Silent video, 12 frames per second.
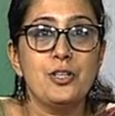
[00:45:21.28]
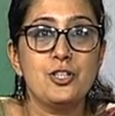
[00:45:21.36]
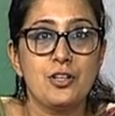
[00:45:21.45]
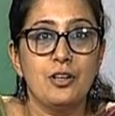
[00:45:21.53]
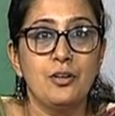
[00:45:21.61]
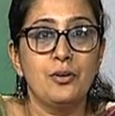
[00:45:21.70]

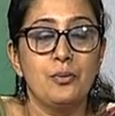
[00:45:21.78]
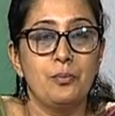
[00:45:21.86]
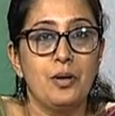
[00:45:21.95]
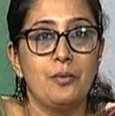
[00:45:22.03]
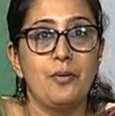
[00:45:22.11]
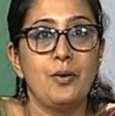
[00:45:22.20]
which uh,
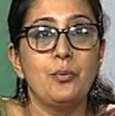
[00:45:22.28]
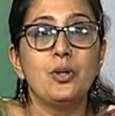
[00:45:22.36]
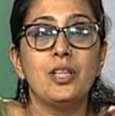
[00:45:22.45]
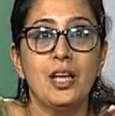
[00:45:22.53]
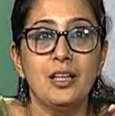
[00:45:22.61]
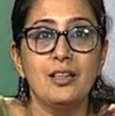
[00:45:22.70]
you uh, one
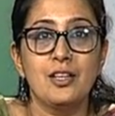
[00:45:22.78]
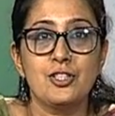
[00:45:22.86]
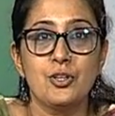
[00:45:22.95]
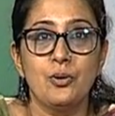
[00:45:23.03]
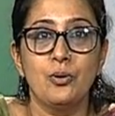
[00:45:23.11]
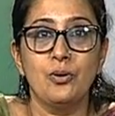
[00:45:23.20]
would think
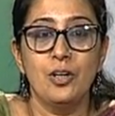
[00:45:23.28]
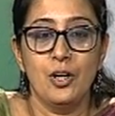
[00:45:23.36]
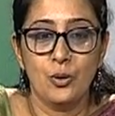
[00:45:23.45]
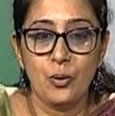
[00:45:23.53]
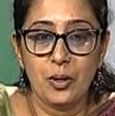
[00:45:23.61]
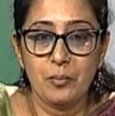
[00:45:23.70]
that you know
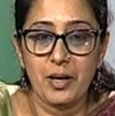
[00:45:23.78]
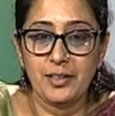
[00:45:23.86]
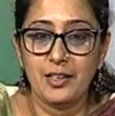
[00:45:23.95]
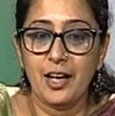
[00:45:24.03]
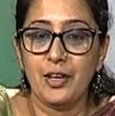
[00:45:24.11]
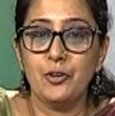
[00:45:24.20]
going by
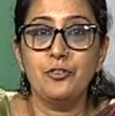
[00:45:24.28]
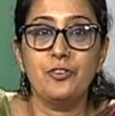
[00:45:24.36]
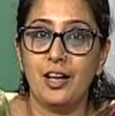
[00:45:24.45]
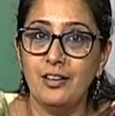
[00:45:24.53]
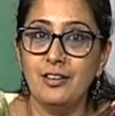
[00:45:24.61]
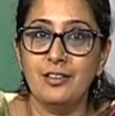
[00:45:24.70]
the kind
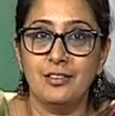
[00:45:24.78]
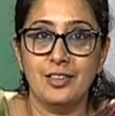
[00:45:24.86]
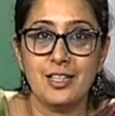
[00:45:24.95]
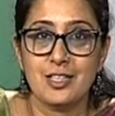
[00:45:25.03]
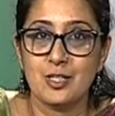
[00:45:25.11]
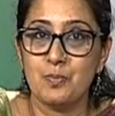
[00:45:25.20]
of color
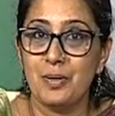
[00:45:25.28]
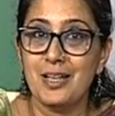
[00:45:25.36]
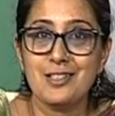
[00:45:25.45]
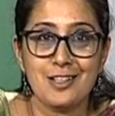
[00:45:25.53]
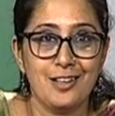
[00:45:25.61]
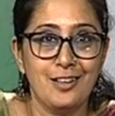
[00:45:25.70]
that is
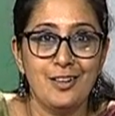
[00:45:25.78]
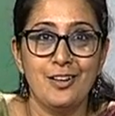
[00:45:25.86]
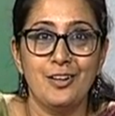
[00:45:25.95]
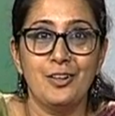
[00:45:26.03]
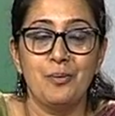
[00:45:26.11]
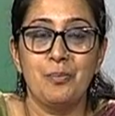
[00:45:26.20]
built
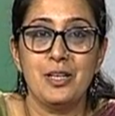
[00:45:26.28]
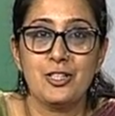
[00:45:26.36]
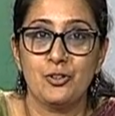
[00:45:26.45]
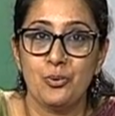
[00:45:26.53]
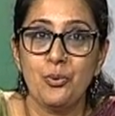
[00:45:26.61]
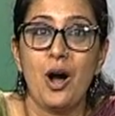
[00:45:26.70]
in uh,
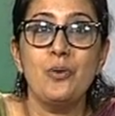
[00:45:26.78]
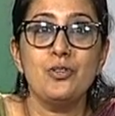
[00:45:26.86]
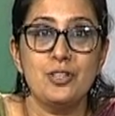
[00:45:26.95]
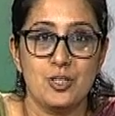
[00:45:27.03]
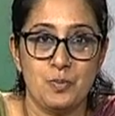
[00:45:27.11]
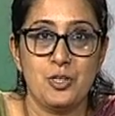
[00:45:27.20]
built
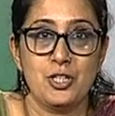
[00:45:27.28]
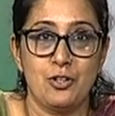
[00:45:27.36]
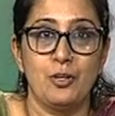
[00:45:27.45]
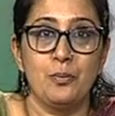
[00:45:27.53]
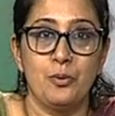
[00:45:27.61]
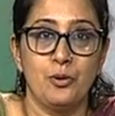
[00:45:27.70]
throughout this
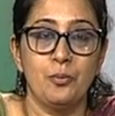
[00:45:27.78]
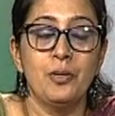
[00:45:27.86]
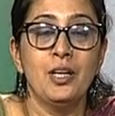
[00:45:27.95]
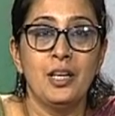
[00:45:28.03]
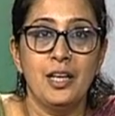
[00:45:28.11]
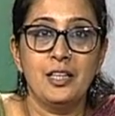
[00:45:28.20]
particular
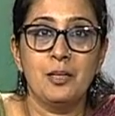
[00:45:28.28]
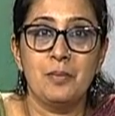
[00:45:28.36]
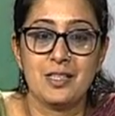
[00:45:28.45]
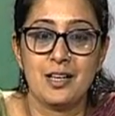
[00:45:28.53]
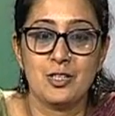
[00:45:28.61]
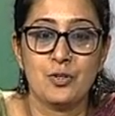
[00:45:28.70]
poem in the
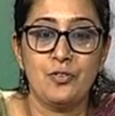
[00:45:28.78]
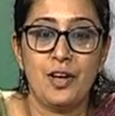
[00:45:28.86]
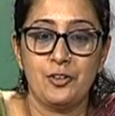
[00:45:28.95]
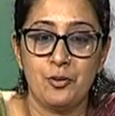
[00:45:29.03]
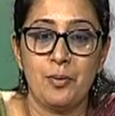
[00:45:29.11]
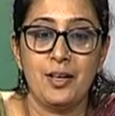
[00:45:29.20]
bazaars of
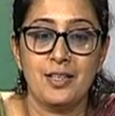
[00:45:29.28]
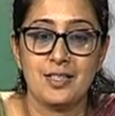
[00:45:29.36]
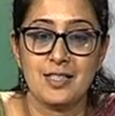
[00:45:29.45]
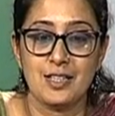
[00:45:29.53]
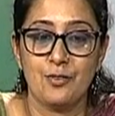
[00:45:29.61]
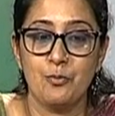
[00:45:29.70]
hyderabad
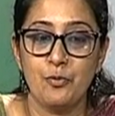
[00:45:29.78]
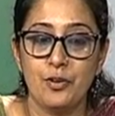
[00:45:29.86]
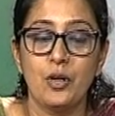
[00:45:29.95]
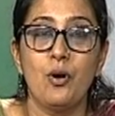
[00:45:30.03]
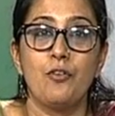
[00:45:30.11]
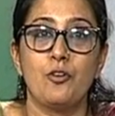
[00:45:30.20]
as i said
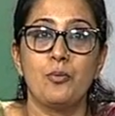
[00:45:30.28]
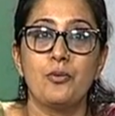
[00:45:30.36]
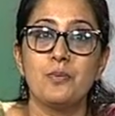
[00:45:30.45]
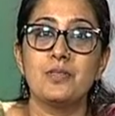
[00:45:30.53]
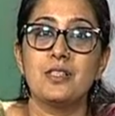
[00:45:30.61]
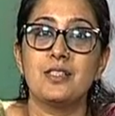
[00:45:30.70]
moving on from
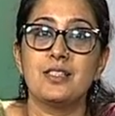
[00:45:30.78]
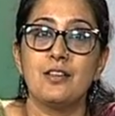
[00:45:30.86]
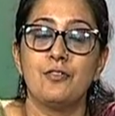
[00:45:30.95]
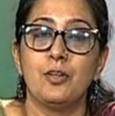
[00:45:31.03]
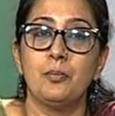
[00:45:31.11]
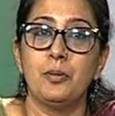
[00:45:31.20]
crimson
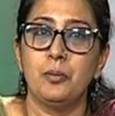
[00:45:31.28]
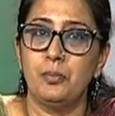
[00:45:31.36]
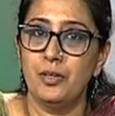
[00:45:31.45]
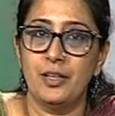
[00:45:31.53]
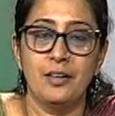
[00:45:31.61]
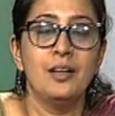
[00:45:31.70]
silver
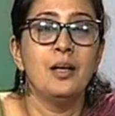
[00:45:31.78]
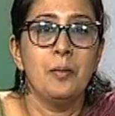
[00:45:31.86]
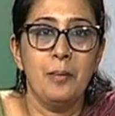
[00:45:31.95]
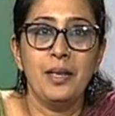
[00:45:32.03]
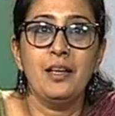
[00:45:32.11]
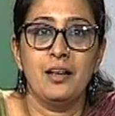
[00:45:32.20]
purple and
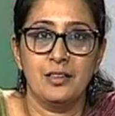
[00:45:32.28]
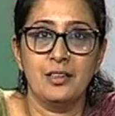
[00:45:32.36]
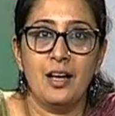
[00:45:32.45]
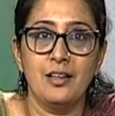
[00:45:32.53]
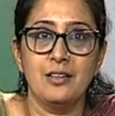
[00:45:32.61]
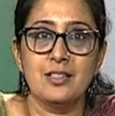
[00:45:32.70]
many
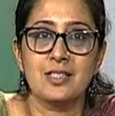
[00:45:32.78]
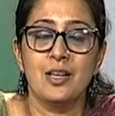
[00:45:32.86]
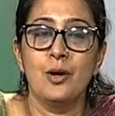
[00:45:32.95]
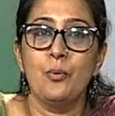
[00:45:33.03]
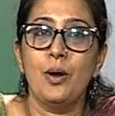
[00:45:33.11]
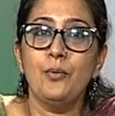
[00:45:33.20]
other colors
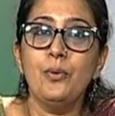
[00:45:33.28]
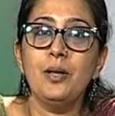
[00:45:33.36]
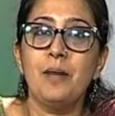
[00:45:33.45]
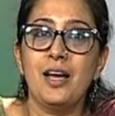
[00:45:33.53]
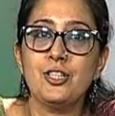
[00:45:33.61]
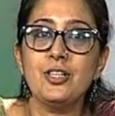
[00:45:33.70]
one
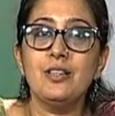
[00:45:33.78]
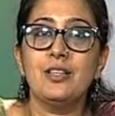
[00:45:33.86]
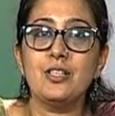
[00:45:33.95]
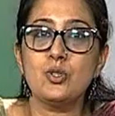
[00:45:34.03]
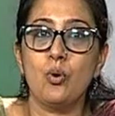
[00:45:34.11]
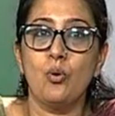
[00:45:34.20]
would imagine
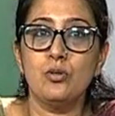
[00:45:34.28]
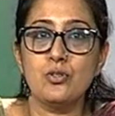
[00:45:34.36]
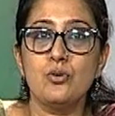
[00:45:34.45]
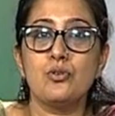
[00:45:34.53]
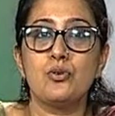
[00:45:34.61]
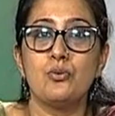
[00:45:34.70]
this
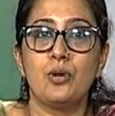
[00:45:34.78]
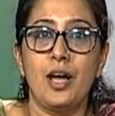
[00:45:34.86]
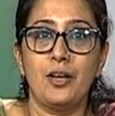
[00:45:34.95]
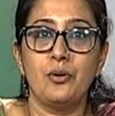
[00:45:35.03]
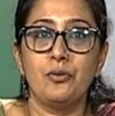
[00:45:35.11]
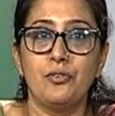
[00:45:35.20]
also to
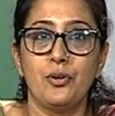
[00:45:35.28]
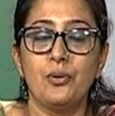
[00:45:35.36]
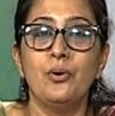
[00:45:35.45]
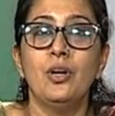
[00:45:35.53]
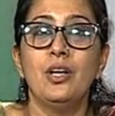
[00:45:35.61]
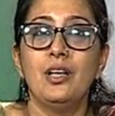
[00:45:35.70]
kind of you
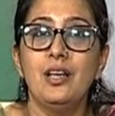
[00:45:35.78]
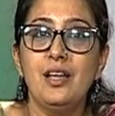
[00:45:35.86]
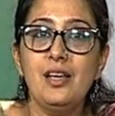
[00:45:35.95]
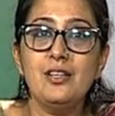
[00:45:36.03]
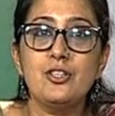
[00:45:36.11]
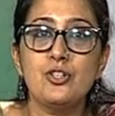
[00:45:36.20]
know
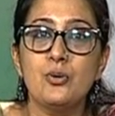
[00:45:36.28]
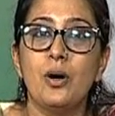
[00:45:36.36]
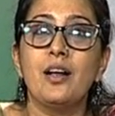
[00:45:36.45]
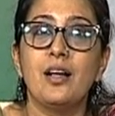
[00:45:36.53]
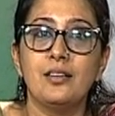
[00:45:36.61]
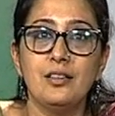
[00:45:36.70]
lead to
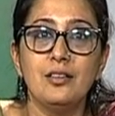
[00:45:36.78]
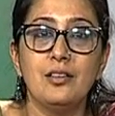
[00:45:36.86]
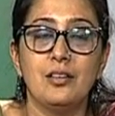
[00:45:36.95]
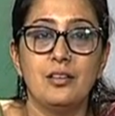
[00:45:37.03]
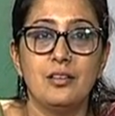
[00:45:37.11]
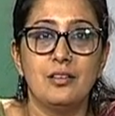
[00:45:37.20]

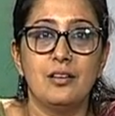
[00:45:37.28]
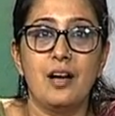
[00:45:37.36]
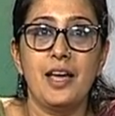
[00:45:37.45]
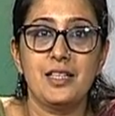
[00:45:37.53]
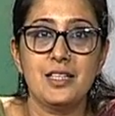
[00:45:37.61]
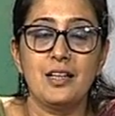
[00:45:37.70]
another uh,
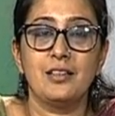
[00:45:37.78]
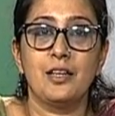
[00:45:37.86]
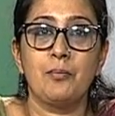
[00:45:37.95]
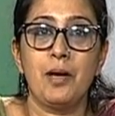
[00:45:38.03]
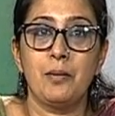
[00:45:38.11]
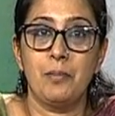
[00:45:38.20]
idea
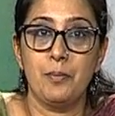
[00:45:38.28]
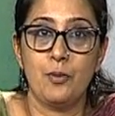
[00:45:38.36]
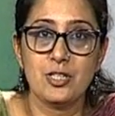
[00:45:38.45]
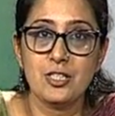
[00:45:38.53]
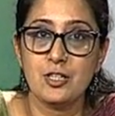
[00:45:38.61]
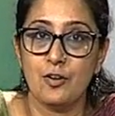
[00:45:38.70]
that might be
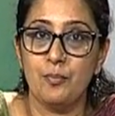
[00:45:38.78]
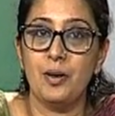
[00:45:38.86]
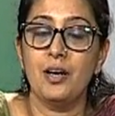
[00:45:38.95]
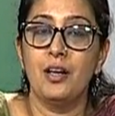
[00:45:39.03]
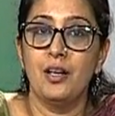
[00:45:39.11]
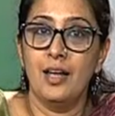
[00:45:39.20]
positive
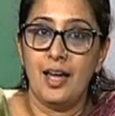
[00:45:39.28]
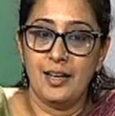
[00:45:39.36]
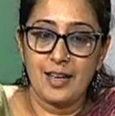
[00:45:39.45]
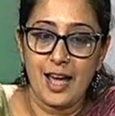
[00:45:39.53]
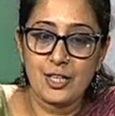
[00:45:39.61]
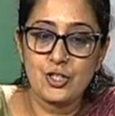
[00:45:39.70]
but
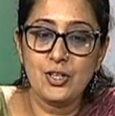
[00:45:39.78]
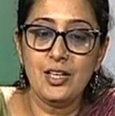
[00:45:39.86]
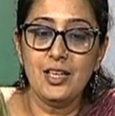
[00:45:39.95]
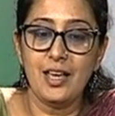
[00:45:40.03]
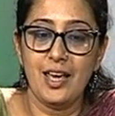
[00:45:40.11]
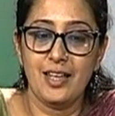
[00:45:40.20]
it
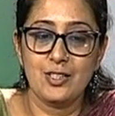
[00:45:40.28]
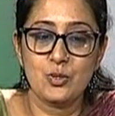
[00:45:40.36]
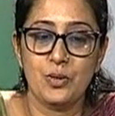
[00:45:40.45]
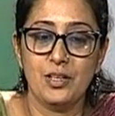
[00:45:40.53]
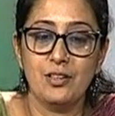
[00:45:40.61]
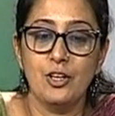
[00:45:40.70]
actually
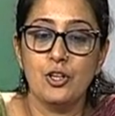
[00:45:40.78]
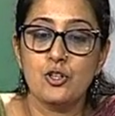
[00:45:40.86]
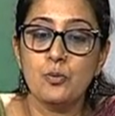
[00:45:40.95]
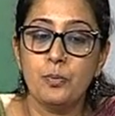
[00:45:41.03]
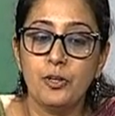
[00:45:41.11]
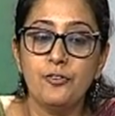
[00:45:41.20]
ends with
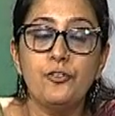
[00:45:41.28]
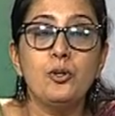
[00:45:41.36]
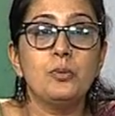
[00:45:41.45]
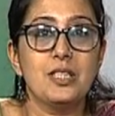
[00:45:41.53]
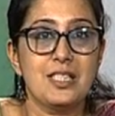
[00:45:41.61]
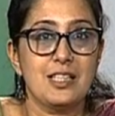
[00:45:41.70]
to
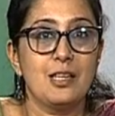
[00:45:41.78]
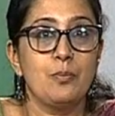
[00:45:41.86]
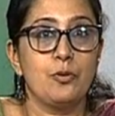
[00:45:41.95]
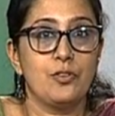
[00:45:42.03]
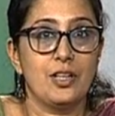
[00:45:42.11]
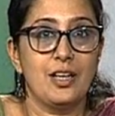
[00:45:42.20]
perfume the
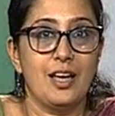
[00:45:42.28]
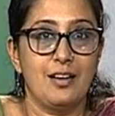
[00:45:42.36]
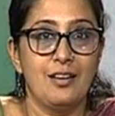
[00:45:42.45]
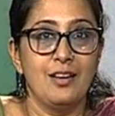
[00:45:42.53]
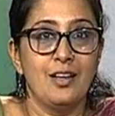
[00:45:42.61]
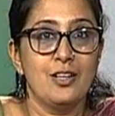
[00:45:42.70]
sleep of the
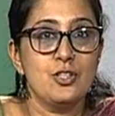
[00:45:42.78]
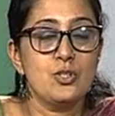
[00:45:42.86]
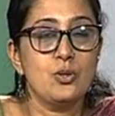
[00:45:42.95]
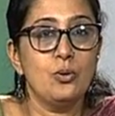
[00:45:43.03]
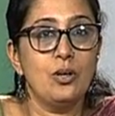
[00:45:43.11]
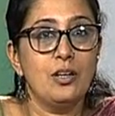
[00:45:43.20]
dead
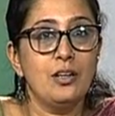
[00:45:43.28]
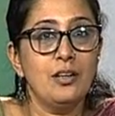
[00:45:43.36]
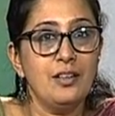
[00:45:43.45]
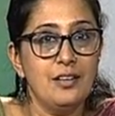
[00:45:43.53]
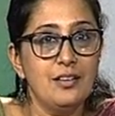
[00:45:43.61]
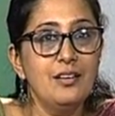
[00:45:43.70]
so
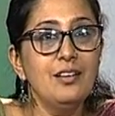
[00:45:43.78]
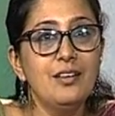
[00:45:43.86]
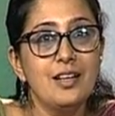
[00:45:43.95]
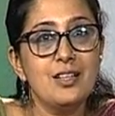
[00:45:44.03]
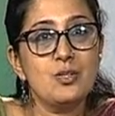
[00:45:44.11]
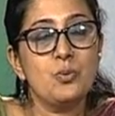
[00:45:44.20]
uh,
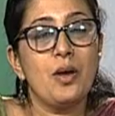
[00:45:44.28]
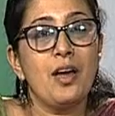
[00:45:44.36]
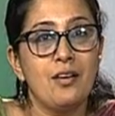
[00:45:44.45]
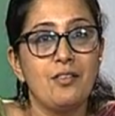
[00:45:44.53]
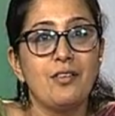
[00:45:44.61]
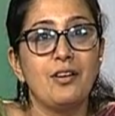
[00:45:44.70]
here is
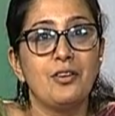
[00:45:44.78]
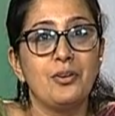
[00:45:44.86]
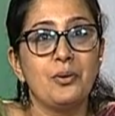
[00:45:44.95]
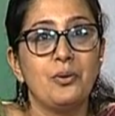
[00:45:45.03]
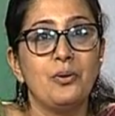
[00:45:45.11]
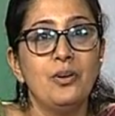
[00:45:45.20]
where uh,
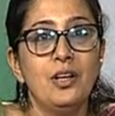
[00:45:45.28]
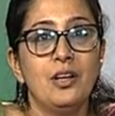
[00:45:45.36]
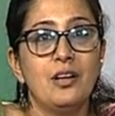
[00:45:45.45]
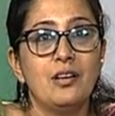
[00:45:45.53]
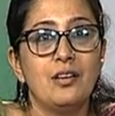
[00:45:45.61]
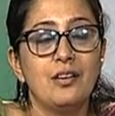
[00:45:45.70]
you know
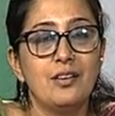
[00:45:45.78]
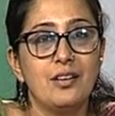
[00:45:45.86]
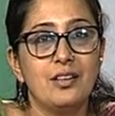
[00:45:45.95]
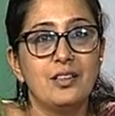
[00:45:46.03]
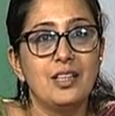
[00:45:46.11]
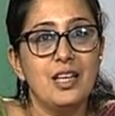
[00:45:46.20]

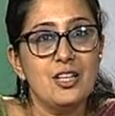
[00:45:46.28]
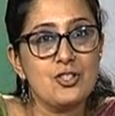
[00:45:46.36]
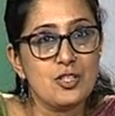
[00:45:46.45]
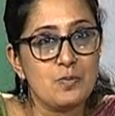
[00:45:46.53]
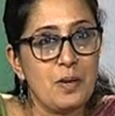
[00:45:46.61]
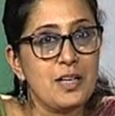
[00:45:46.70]
her uh, the
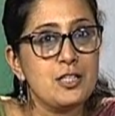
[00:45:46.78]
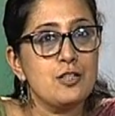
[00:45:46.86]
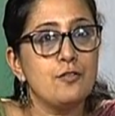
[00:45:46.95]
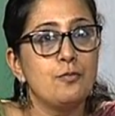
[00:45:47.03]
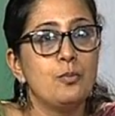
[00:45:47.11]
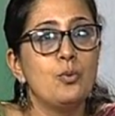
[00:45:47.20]

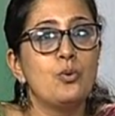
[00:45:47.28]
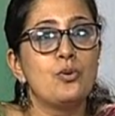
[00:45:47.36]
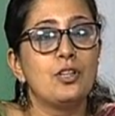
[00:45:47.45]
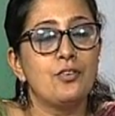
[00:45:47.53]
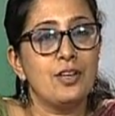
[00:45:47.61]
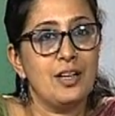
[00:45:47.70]
introspective
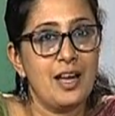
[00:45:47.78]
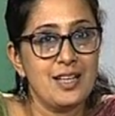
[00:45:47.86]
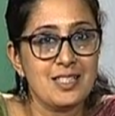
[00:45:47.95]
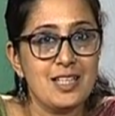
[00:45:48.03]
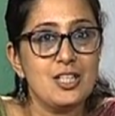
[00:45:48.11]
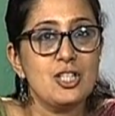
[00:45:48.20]
mood, the
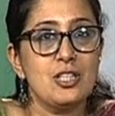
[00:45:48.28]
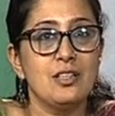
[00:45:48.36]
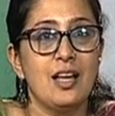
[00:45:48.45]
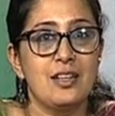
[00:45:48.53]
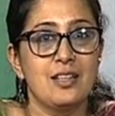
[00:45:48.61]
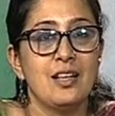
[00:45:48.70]

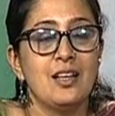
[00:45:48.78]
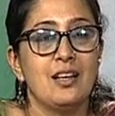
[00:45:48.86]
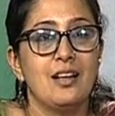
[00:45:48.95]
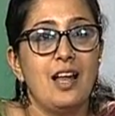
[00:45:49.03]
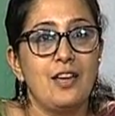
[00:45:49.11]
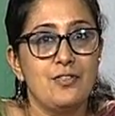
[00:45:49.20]
realization that
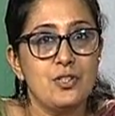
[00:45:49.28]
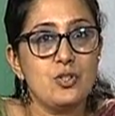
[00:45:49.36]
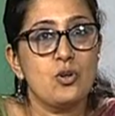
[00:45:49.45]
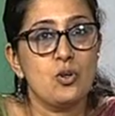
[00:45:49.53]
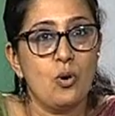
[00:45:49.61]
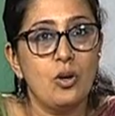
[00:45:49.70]
life
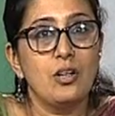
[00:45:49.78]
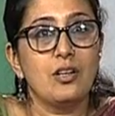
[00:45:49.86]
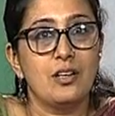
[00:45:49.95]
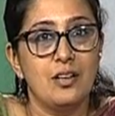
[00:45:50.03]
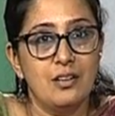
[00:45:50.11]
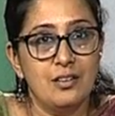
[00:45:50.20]
is not all
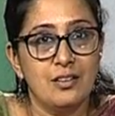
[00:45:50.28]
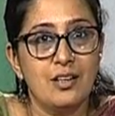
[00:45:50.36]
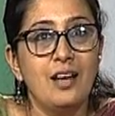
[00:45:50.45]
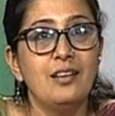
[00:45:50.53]
uh,